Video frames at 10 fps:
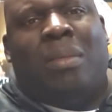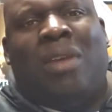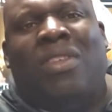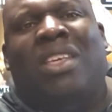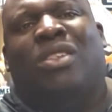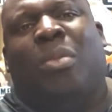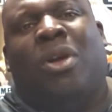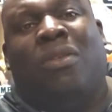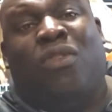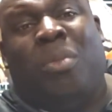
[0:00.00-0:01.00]
Everything's
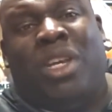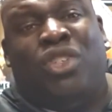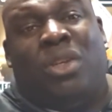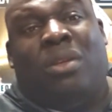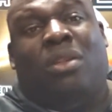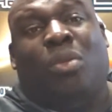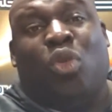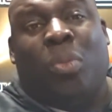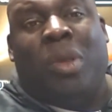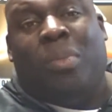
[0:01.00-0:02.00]
about information. The
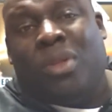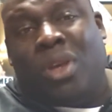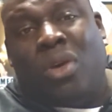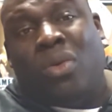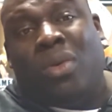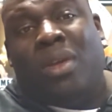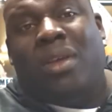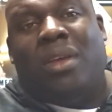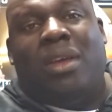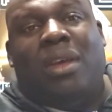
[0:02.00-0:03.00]
more people know,
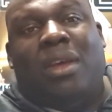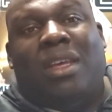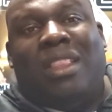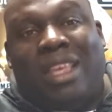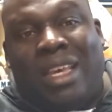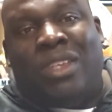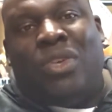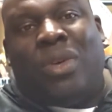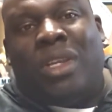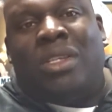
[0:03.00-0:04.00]
the
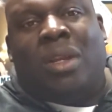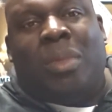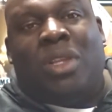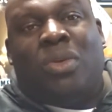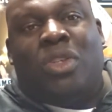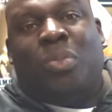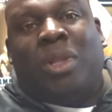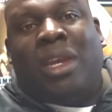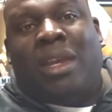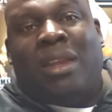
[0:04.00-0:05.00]
easier it is going to be to
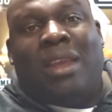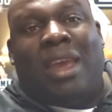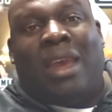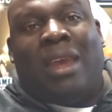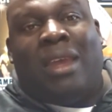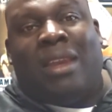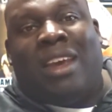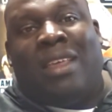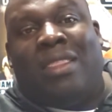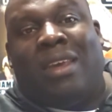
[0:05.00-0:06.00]
explain. And
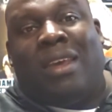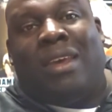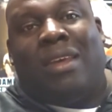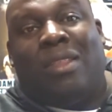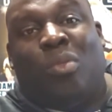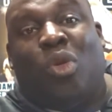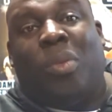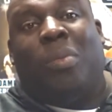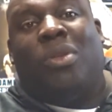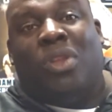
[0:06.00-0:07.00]
I think the more
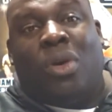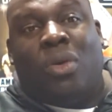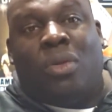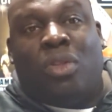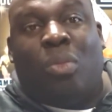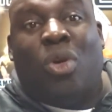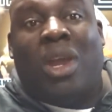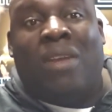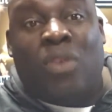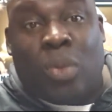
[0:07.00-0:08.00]
people know, the more
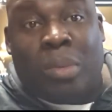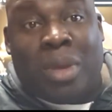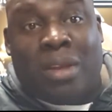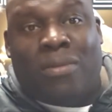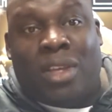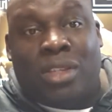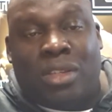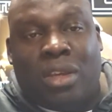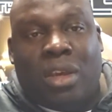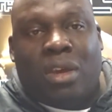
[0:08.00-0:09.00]
everyone
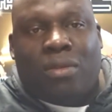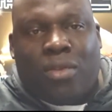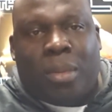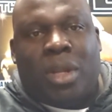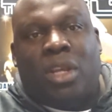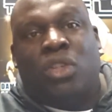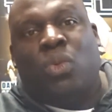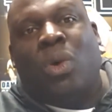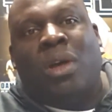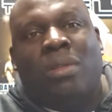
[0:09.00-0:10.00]
benefits from it as
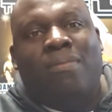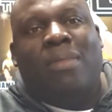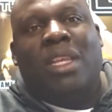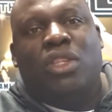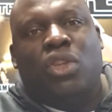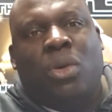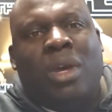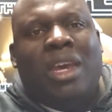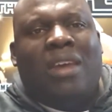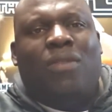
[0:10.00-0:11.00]
well. So
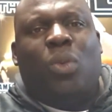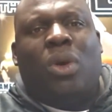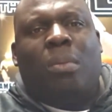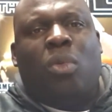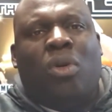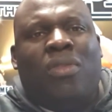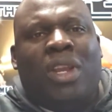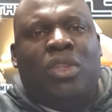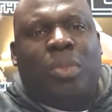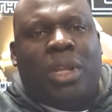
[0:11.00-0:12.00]
if you want more of an
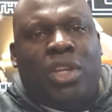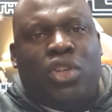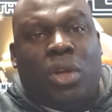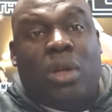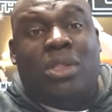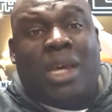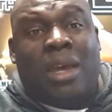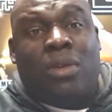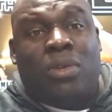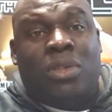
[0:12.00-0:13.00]
explanation on
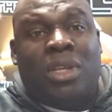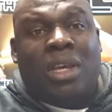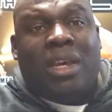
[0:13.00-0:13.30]
titles,